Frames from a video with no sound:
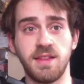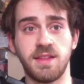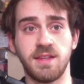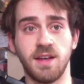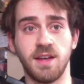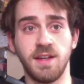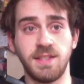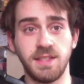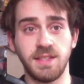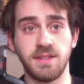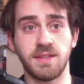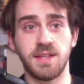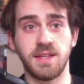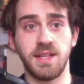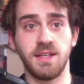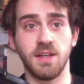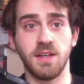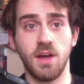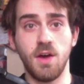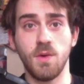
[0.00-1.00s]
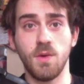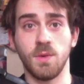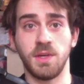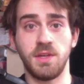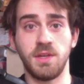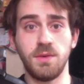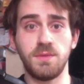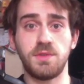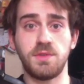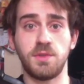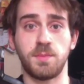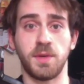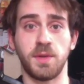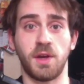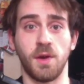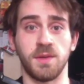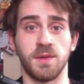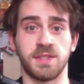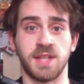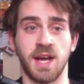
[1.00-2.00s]
I didn't think, oh, a YouTuber
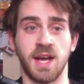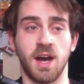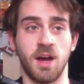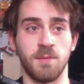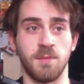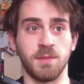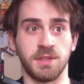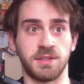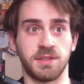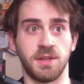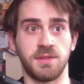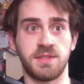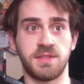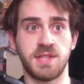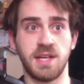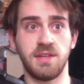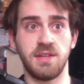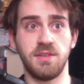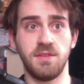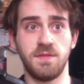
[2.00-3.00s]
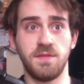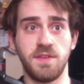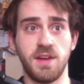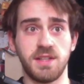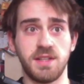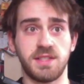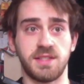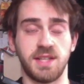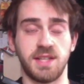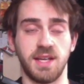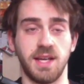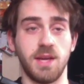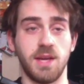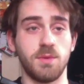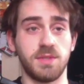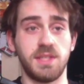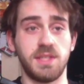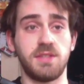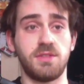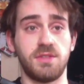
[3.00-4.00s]
goes there, I must go to that university. It
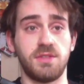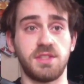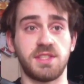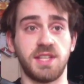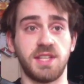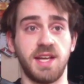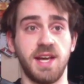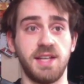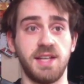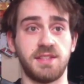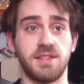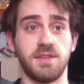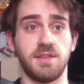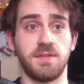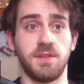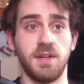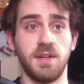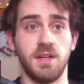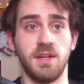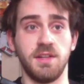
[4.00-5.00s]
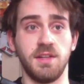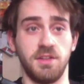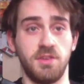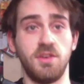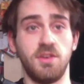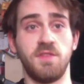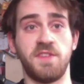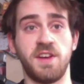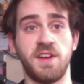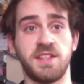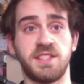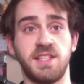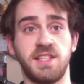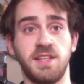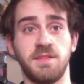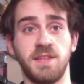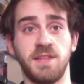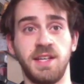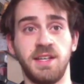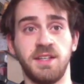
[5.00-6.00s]
was literally just a case of the
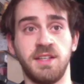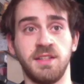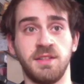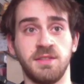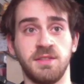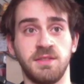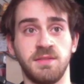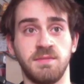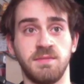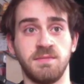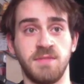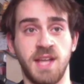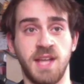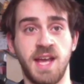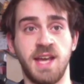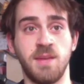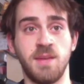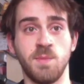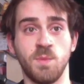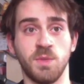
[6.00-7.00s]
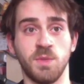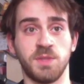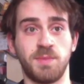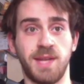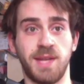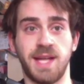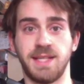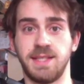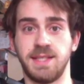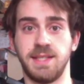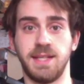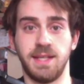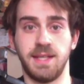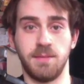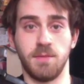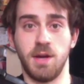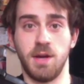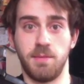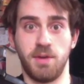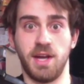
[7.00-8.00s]
University of Lincoln name was planted
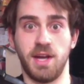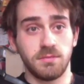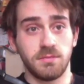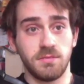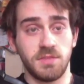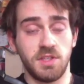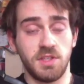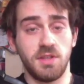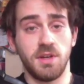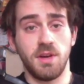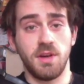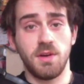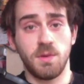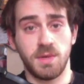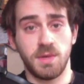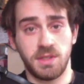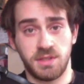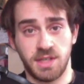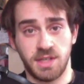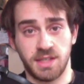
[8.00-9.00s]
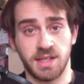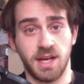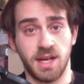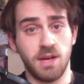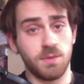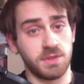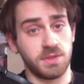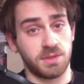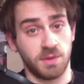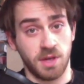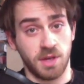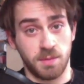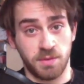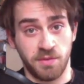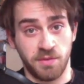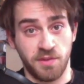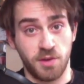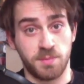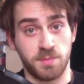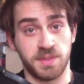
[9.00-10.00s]
in my brain. So, you know, I went and checked it out, went to a couple
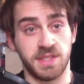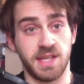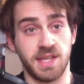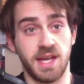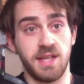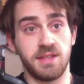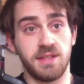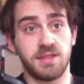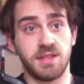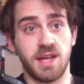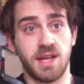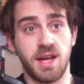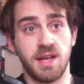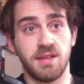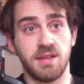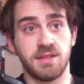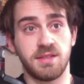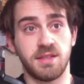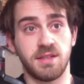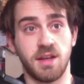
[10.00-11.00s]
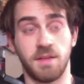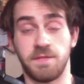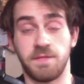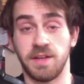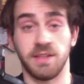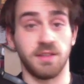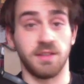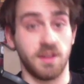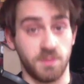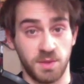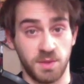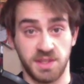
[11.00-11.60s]
of open days, and I fell in love with the